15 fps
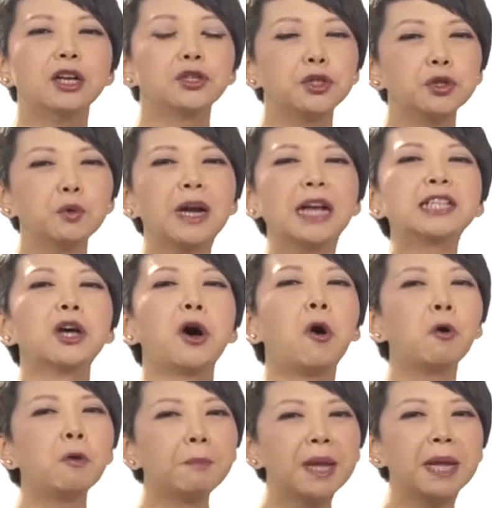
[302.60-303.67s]
to its
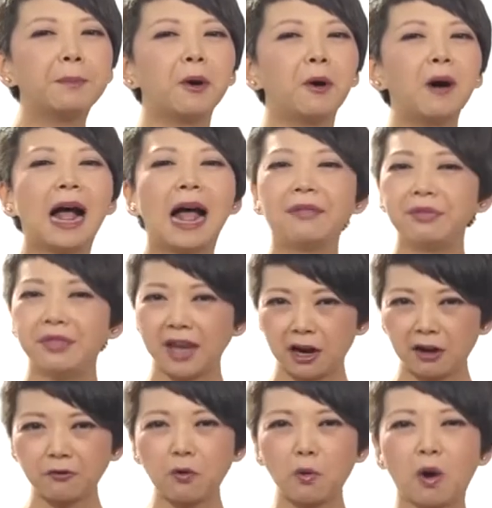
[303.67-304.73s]
own people and
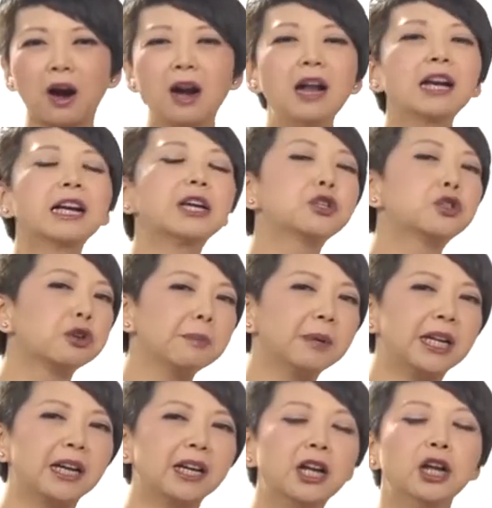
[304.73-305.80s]
therefore
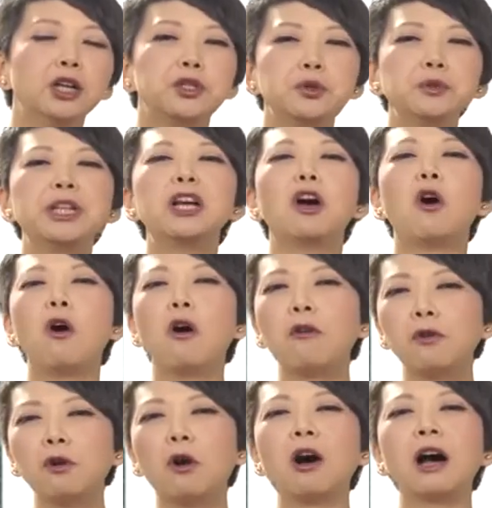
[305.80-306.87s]
contributing to the
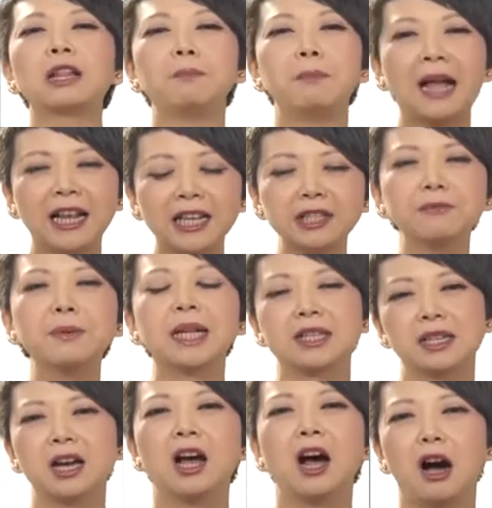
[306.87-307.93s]
overall advancement
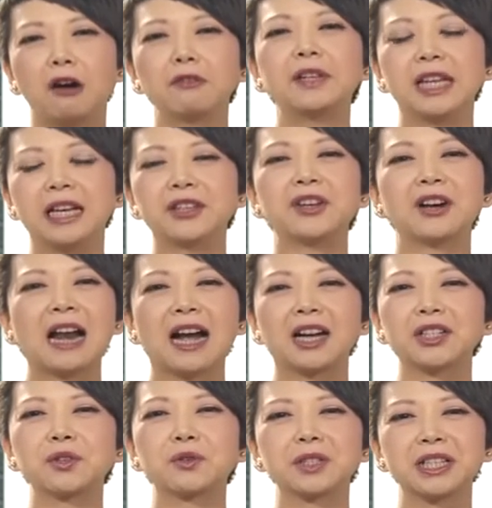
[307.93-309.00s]
of the
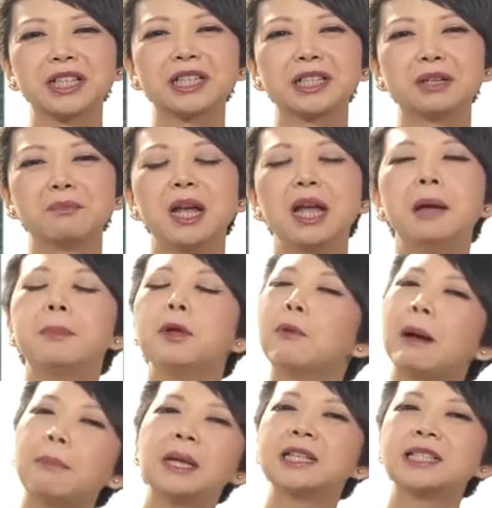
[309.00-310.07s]
international system. People
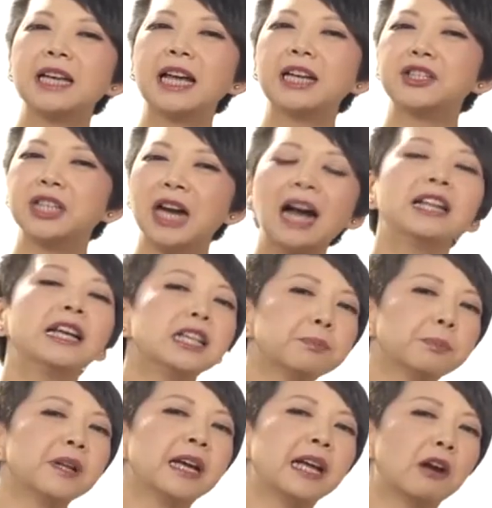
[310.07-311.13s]
have been saying China is
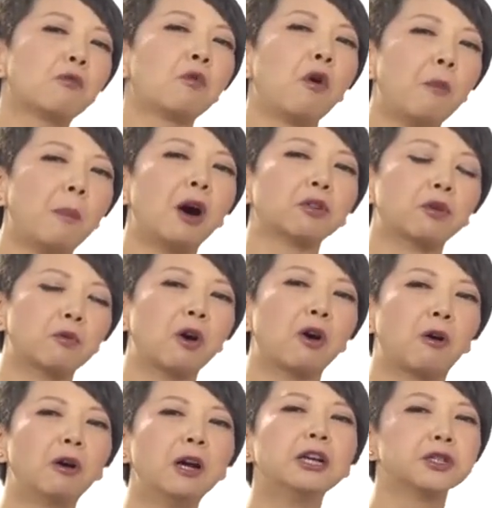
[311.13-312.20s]
playing a role model
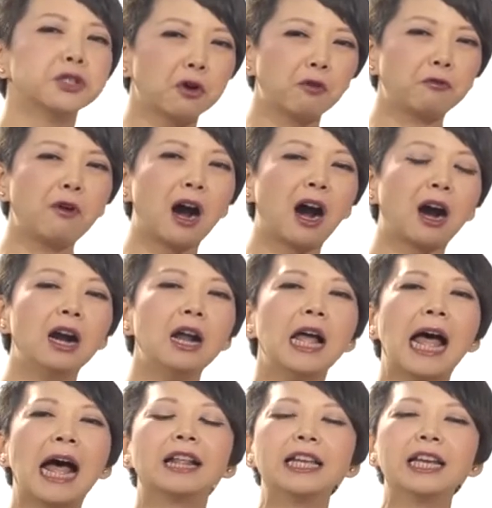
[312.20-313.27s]
role so far
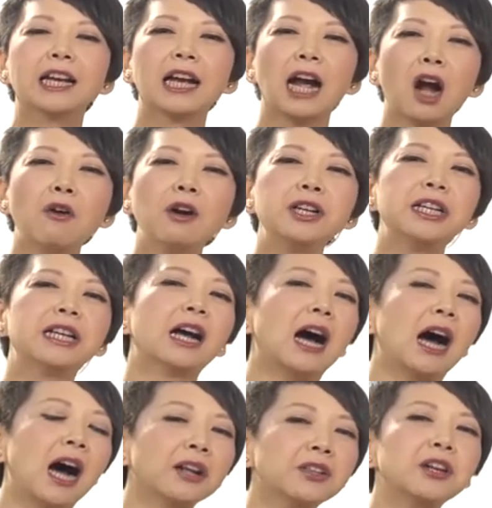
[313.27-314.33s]
and encouraging
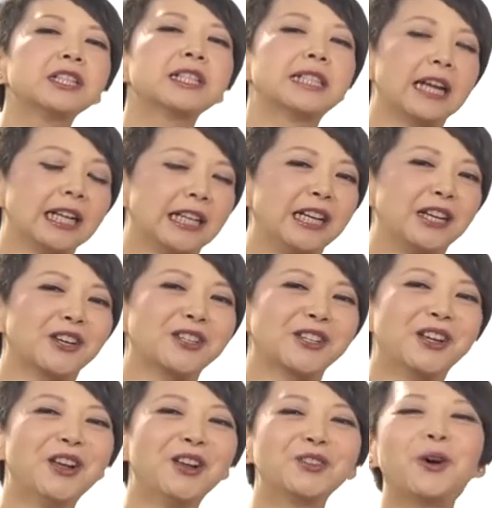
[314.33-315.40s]
other state leaders
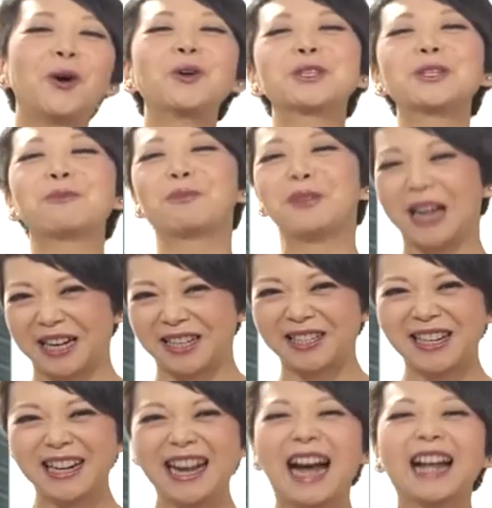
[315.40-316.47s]
to also pledge
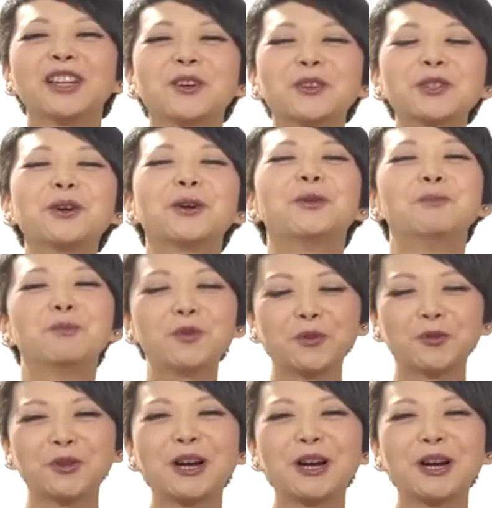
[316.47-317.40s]
and also move